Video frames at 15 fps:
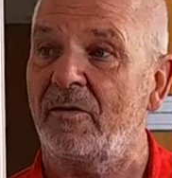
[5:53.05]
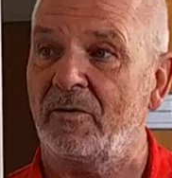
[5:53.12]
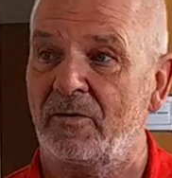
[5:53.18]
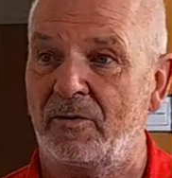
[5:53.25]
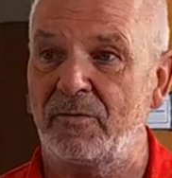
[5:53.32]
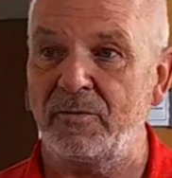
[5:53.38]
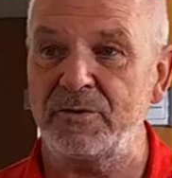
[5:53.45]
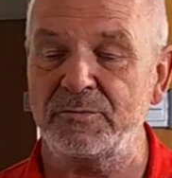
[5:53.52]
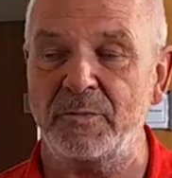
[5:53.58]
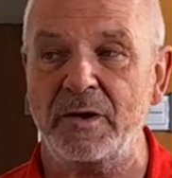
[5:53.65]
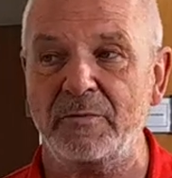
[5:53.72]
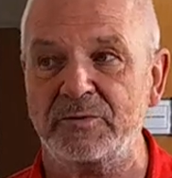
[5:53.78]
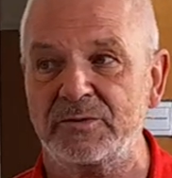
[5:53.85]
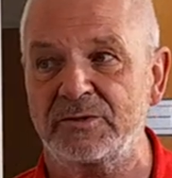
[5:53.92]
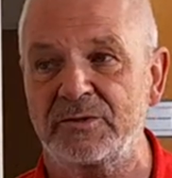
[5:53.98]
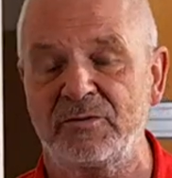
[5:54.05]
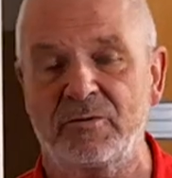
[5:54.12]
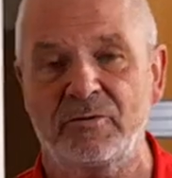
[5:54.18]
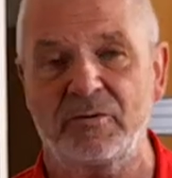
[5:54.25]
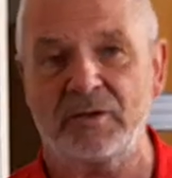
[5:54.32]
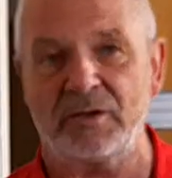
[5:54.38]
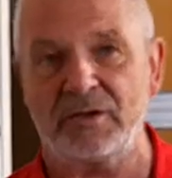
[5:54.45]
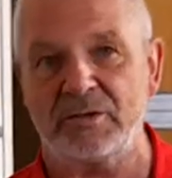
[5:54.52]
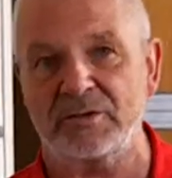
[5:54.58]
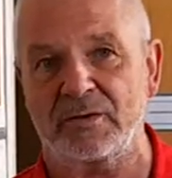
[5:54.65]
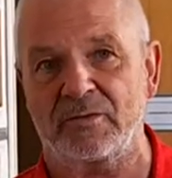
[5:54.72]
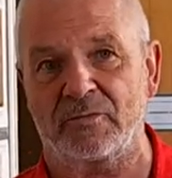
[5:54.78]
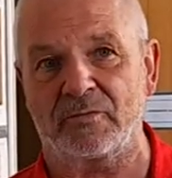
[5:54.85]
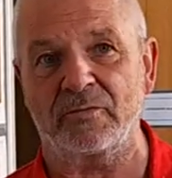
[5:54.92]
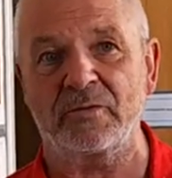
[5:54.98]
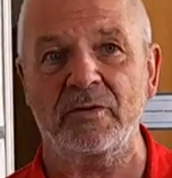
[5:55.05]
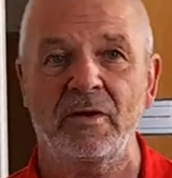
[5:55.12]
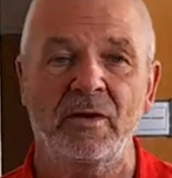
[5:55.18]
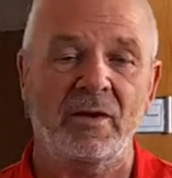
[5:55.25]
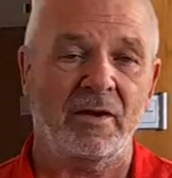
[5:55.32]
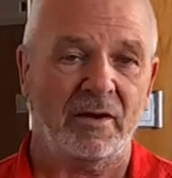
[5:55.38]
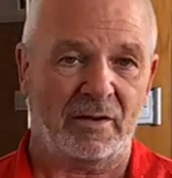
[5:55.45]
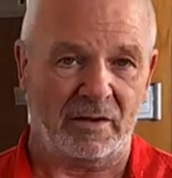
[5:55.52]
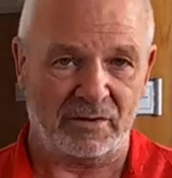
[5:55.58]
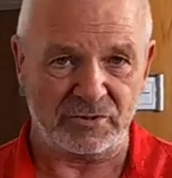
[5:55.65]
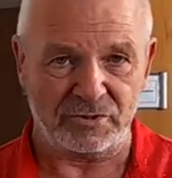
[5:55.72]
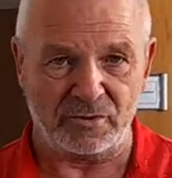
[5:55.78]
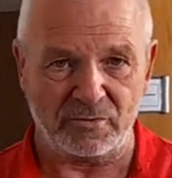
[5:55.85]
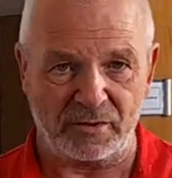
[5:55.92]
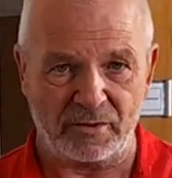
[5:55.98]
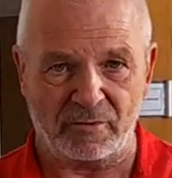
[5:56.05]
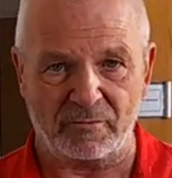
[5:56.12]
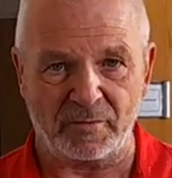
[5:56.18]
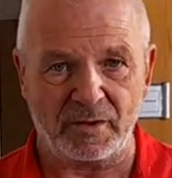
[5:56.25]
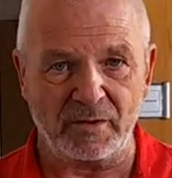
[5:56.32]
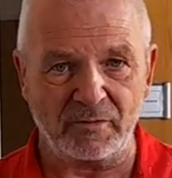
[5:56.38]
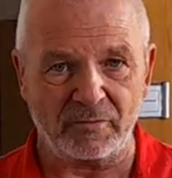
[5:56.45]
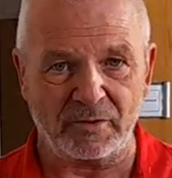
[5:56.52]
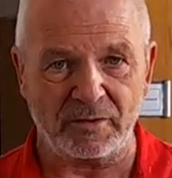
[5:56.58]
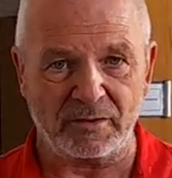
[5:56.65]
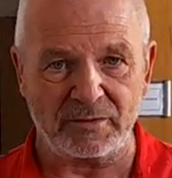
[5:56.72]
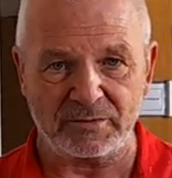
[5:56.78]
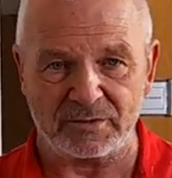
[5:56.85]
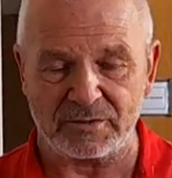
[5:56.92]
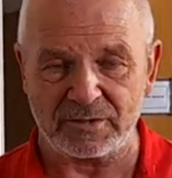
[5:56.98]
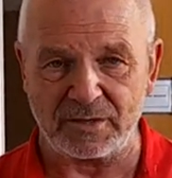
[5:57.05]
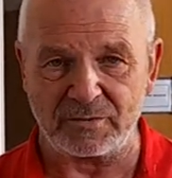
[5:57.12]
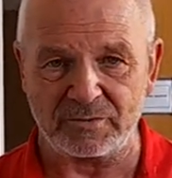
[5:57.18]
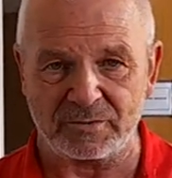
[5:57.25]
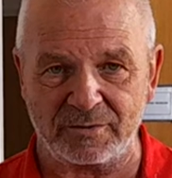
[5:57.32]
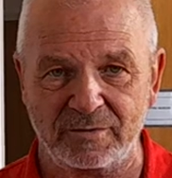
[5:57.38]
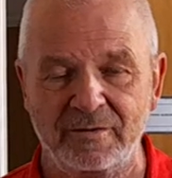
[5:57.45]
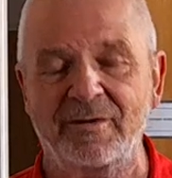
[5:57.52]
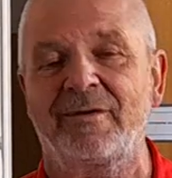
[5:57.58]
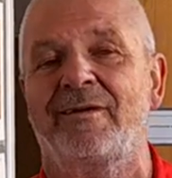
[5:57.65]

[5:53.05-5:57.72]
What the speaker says: Although these maps are 200 years old and they show the old mine workings, etc.,